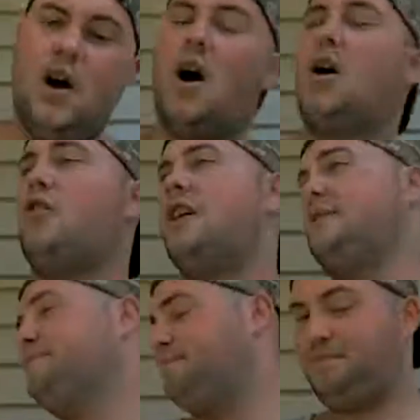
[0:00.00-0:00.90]
All right.
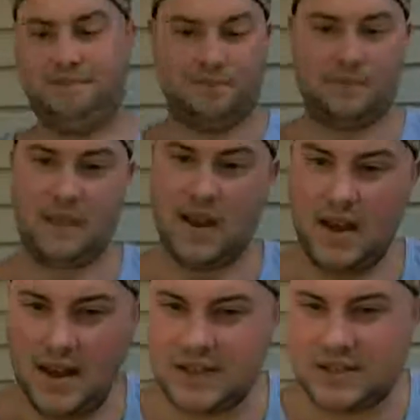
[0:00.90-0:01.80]

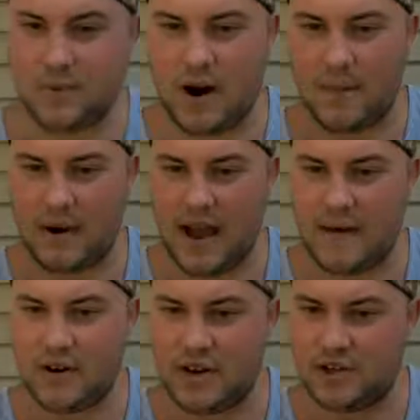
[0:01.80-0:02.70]
This is where I'm going to have
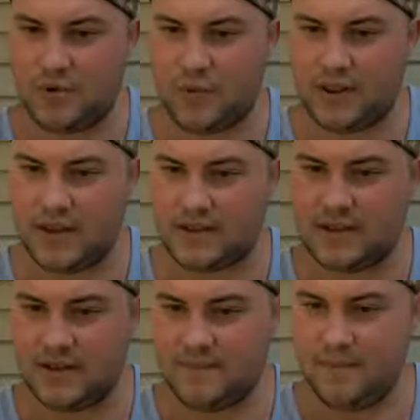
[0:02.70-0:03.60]
an issue with this.